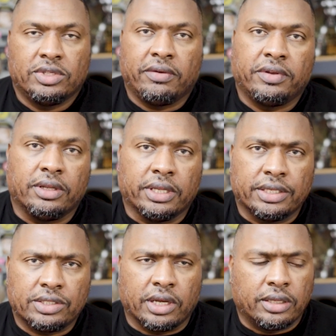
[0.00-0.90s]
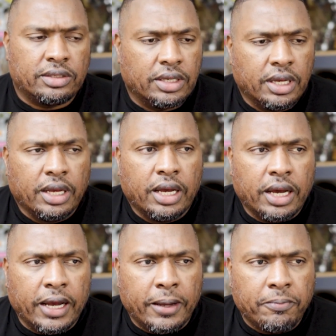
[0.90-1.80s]
Definitely a stunt.
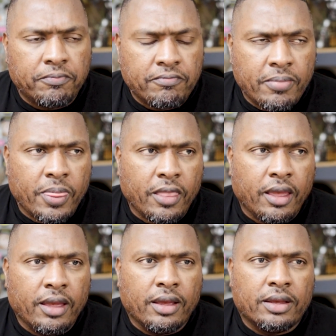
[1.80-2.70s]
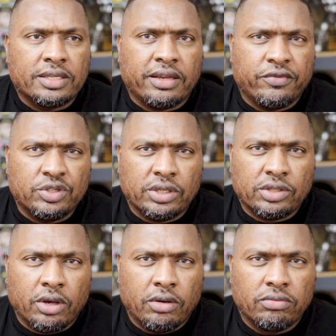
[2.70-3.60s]
Um, San
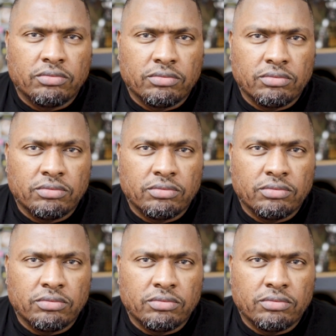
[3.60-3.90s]
Francisco,